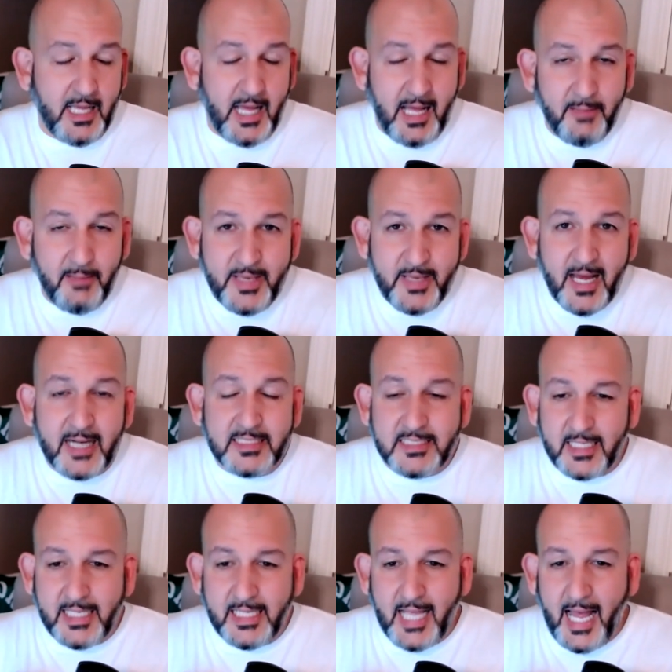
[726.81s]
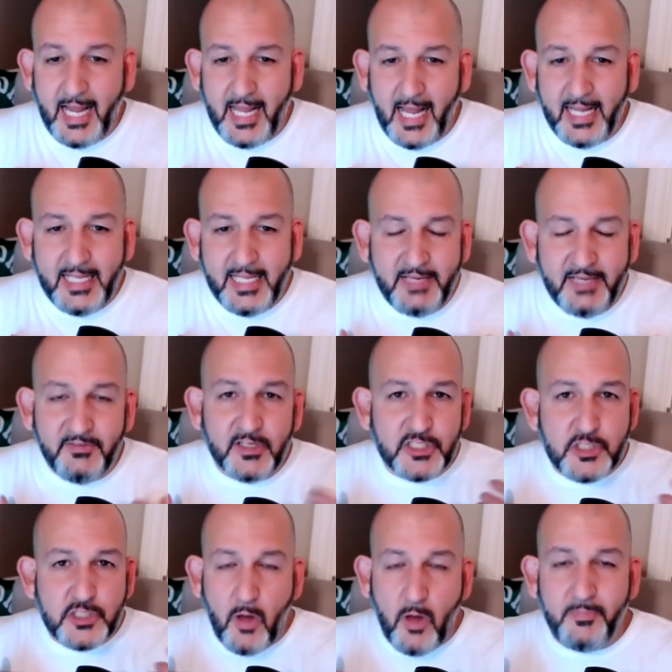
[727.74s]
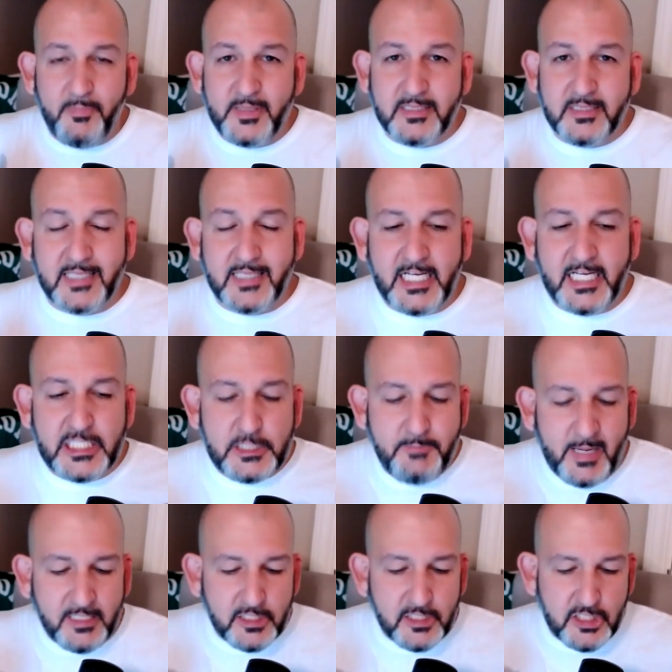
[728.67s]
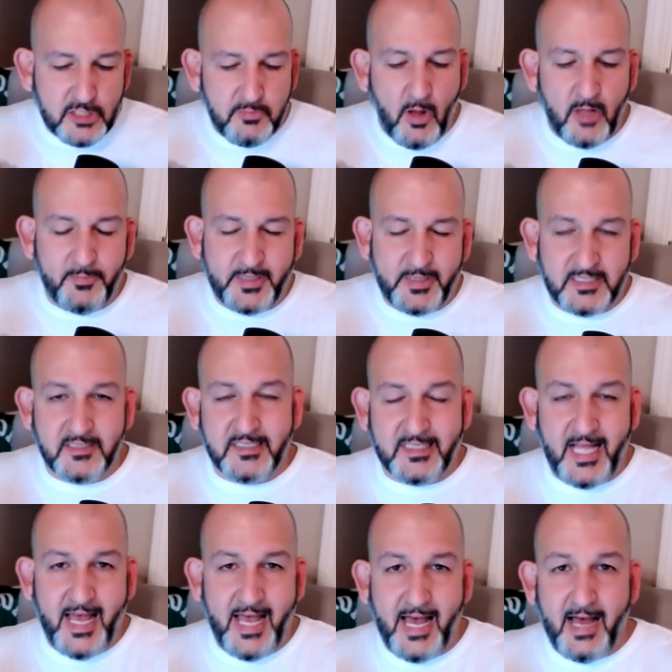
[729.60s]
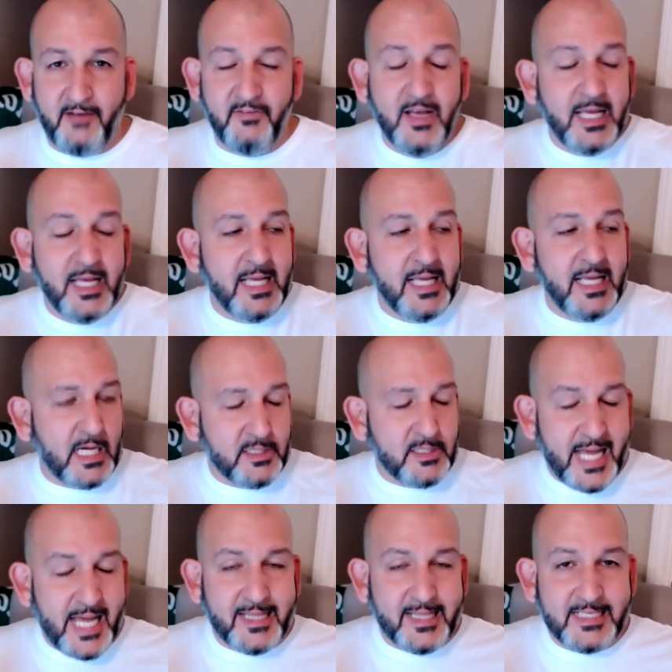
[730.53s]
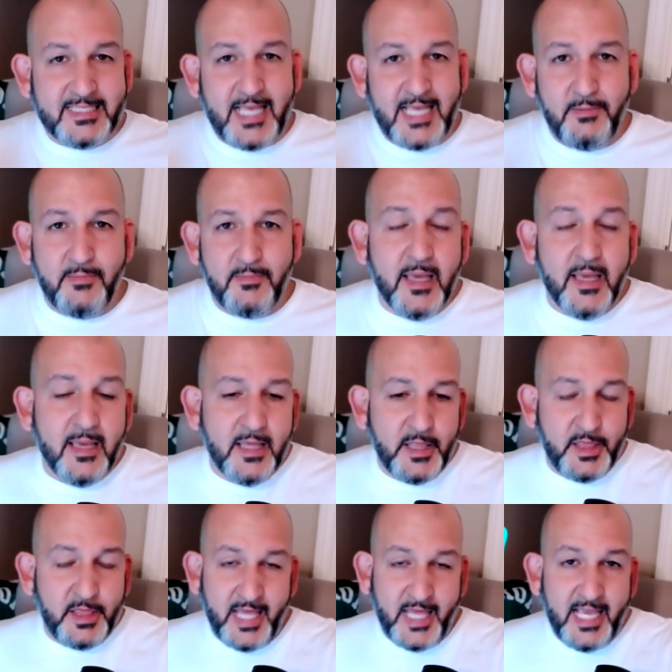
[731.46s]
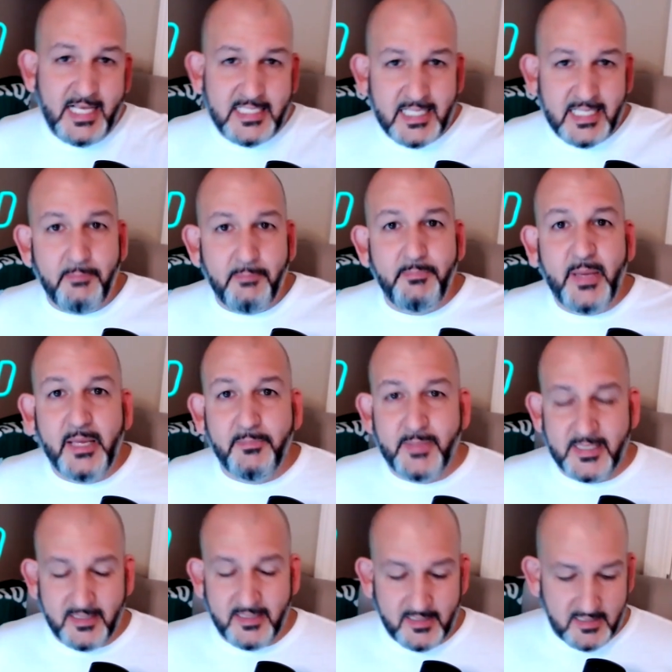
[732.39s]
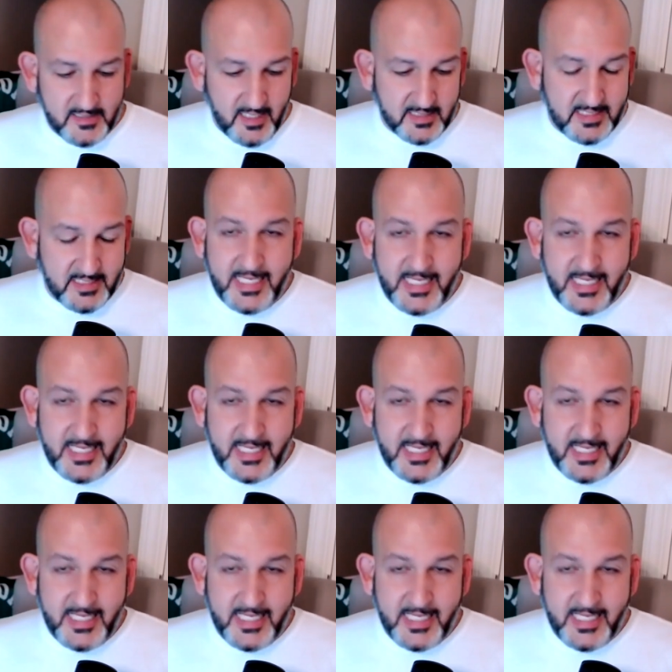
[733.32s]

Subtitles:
I'll be honest, like I even a small business, I expect a small business to have a lot of the same things that a big business does.